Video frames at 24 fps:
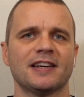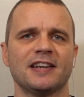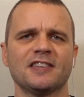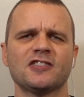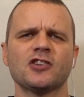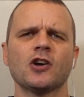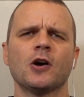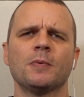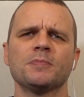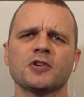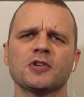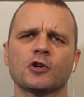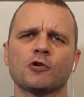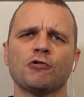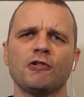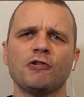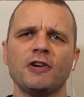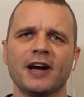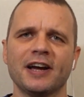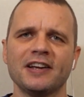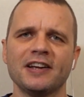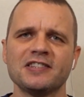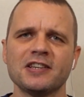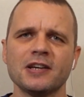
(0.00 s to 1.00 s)
In terms of
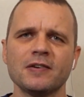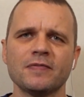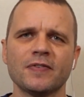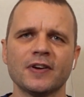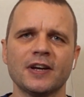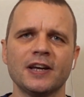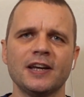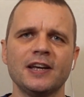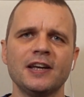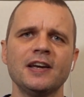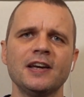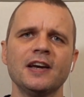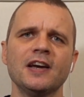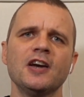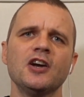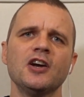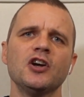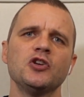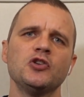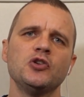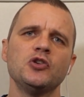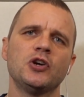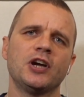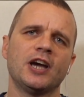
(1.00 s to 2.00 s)
creativity,
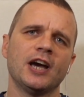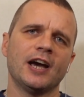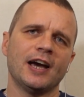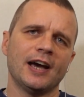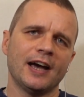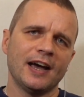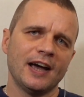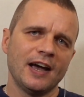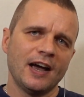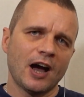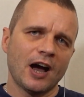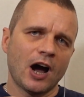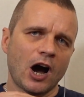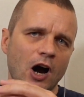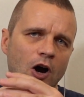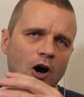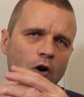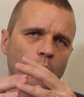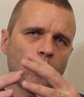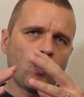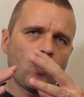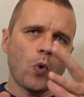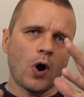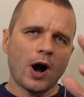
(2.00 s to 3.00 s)
you get
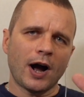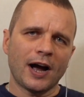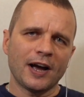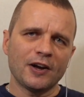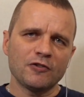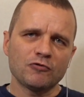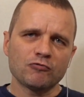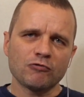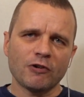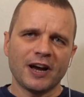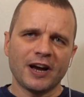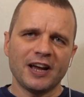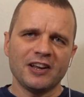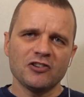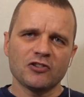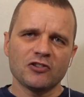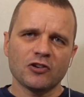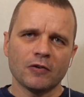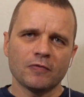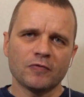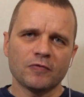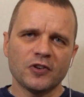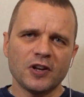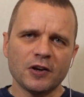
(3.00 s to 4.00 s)
a wide range
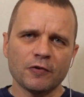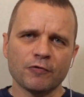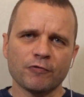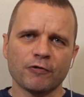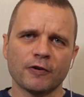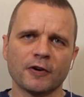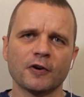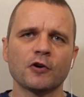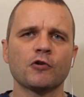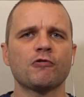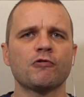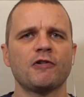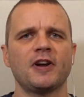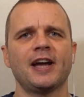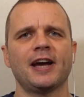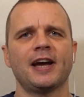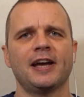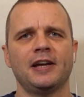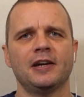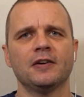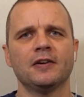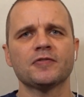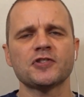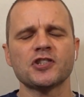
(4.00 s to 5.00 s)
of different
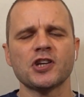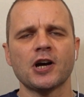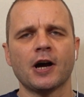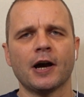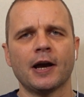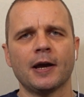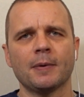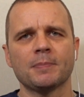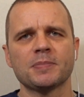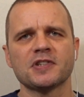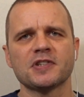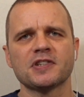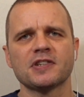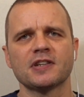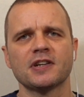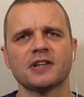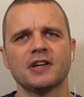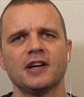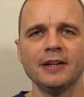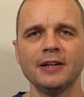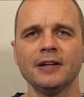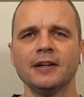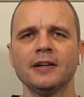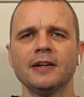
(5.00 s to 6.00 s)
creative types.
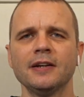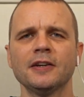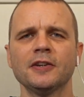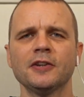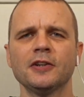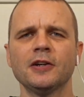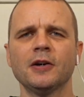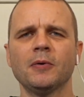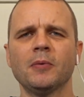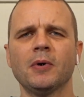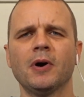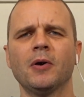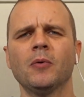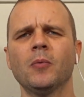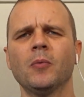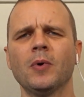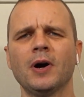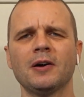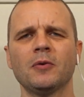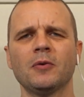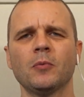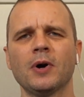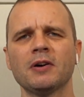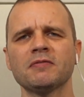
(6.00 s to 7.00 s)
You know
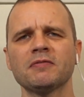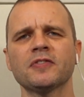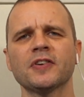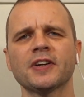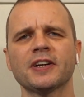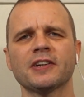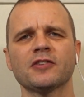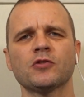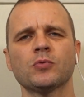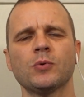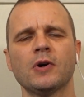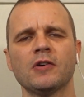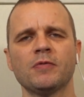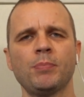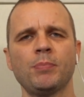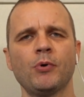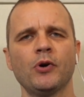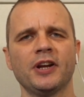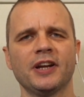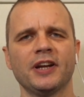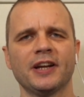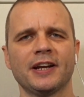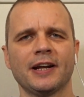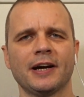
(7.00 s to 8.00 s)
what? One thing that's worth
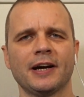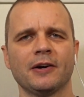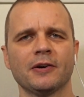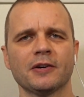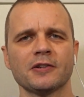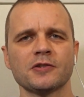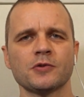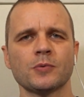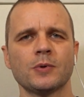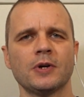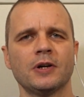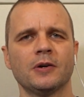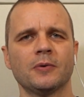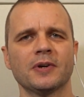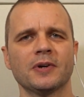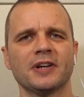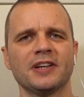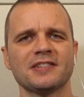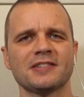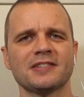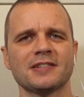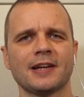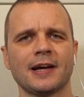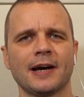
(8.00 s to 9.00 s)
pointing out as well
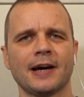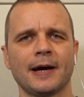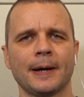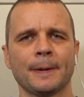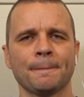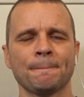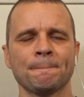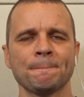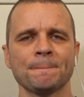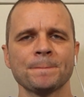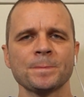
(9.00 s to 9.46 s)
is that